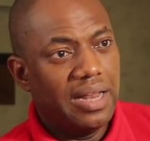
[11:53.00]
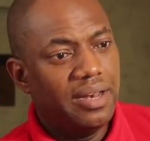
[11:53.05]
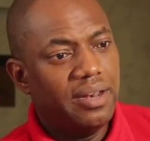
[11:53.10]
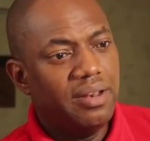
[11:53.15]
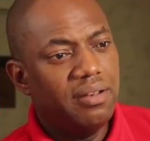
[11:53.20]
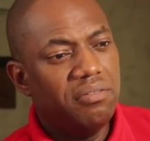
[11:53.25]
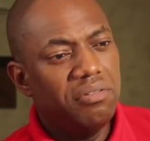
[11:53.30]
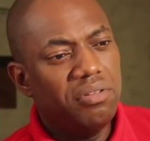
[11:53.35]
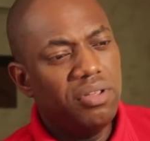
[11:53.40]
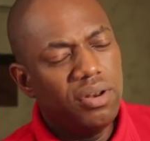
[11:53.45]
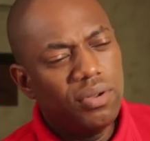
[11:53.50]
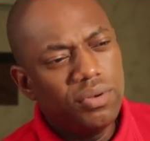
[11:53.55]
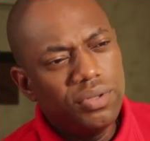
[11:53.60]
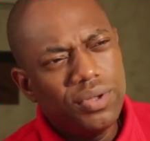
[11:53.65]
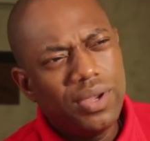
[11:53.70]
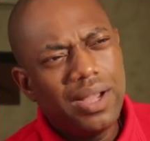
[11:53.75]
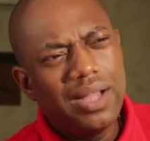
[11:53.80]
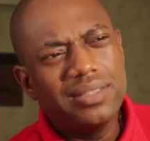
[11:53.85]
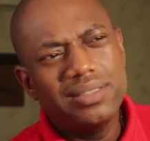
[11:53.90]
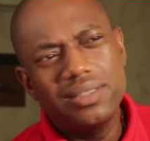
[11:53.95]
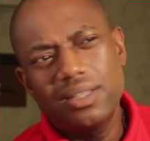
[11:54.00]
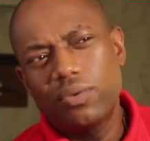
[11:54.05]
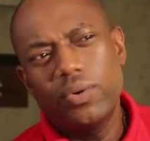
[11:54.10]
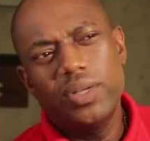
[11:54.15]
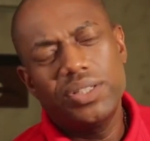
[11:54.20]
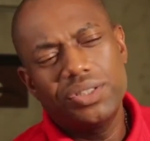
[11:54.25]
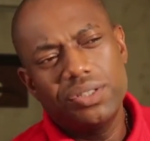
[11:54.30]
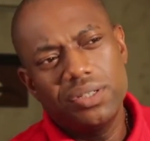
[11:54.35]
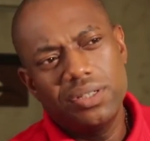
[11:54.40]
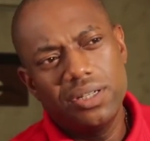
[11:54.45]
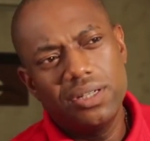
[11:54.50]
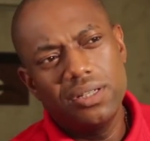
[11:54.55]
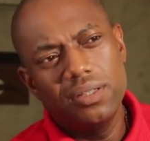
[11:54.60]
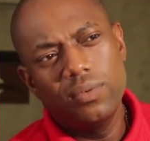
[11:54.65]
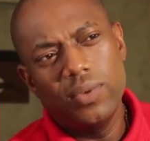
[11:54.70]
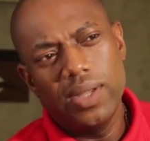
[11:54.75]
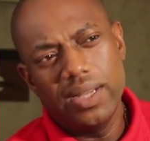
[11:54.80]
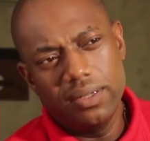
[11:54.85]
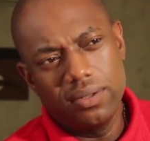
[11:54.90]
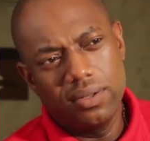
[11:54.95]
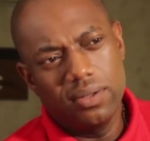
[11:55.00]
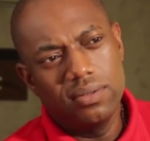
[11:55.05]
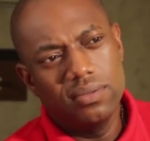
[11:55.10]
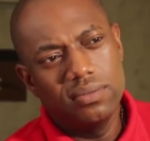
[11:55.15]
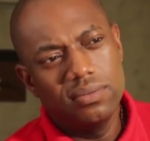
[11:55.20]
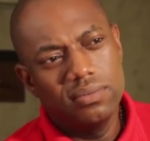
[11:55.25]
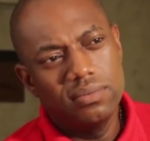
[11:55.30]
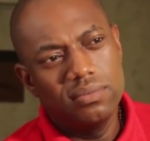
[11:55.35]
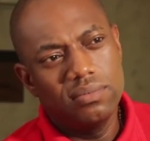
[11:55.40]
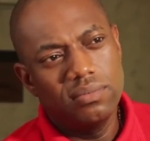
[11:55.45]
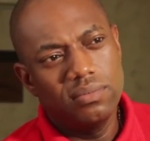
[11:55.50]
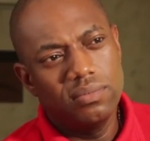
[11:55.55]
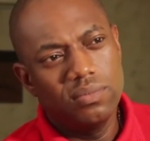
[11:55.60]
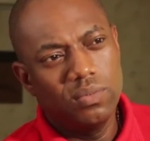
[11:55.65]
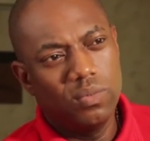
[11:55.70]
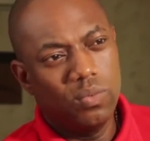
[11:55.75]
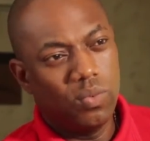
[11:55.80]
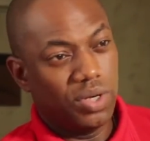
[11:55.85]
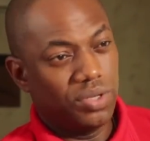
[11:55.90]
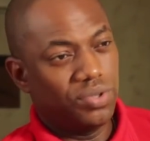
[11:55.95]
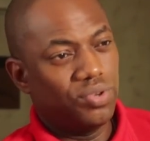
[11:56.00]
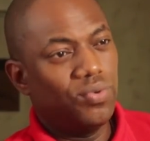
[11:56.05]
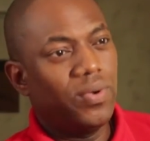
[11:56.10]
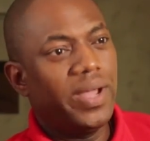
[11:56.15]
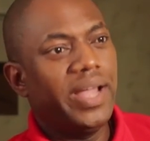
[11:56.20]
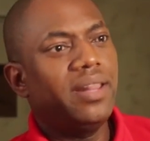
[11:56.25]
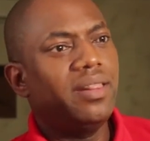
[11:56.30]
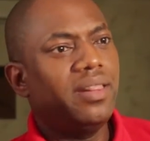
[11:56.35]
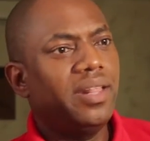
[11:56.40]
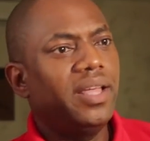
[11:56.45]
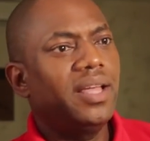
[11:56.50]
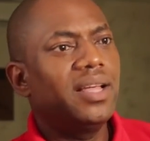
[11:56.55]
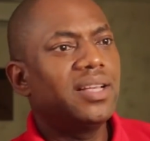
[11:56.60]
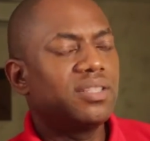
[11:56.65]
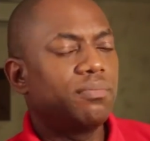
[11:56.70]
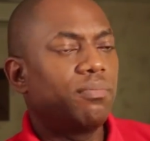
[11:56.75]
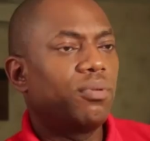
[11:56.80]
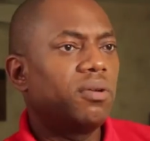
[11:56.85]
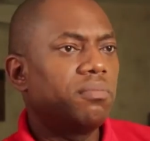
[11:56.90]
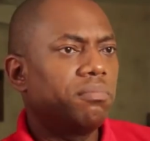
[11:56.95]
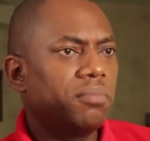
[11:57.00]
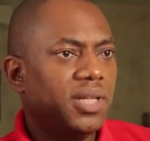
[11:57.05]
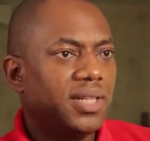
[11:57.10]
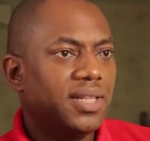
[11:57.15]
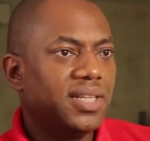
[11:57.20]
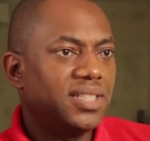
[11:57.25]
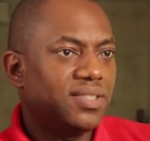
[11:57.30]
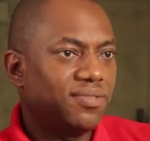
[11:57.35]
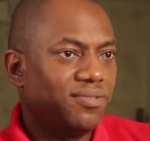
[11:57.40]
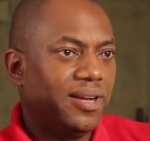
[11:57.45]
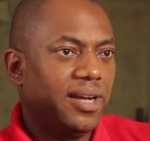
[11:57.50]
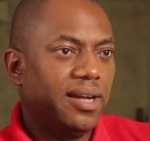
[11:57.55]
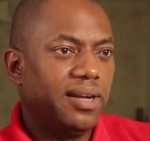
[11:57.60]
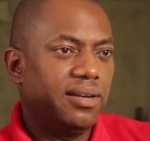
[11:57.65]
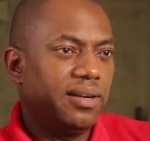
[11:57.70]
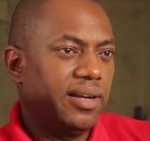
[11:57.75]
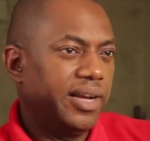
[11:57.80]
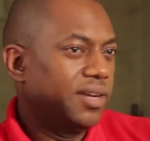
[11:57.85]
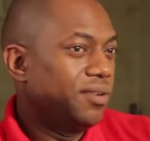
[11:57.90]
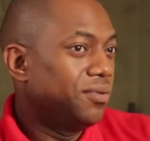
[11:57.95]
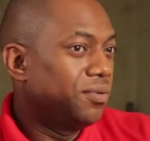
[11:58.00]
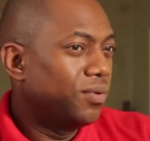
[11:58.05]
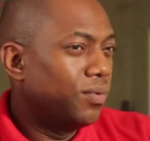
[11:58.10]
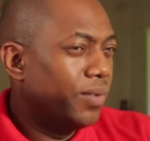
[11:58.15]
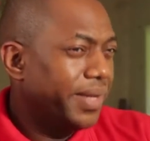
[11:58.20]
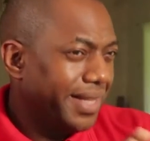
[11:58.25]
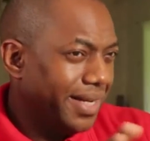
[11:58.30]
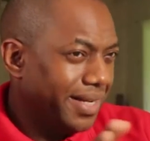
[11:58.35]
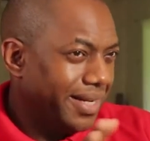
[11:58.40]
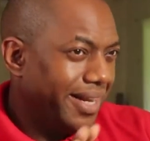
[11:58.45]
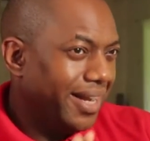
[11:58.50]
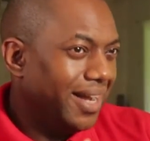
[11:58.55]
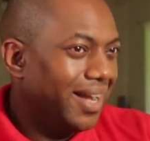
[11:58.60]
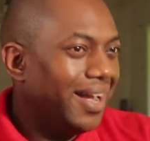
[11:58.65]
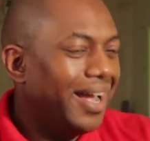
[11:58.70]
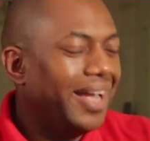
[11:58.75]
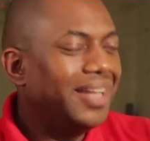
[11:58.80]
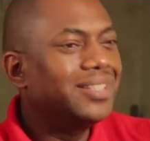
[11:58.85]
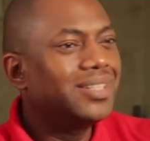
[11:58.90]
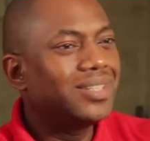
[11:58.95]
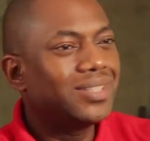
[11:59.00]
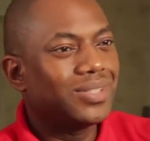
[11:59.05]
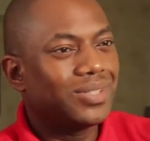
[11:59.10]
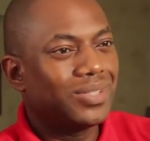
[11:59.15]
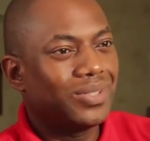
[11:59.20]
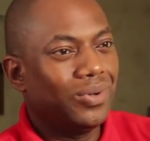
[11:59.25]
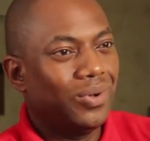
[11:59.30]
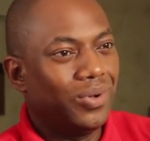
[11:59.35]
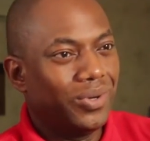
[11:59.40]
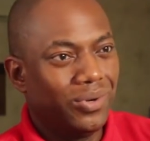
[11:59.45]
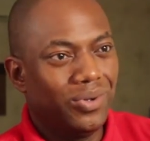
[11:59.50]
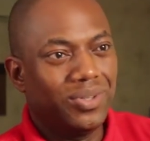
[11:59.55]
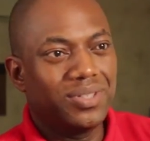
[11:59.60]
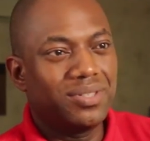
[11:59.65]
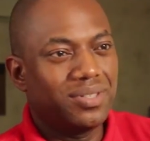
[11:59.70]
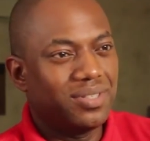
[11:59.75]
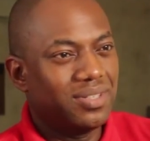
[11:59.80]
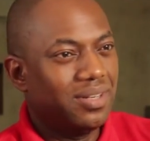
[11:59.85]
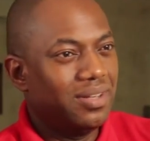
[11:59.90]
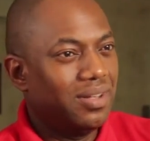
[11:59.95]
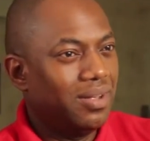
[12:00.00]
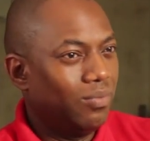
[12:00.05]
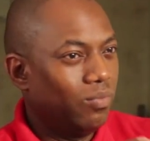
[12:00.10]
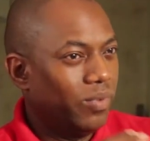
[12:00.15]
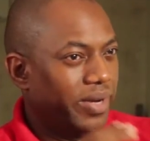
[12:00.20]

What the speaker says: And, you know, you asked a question a little while ago. What do I think has brought me this far? I don't know whether they're heights or not.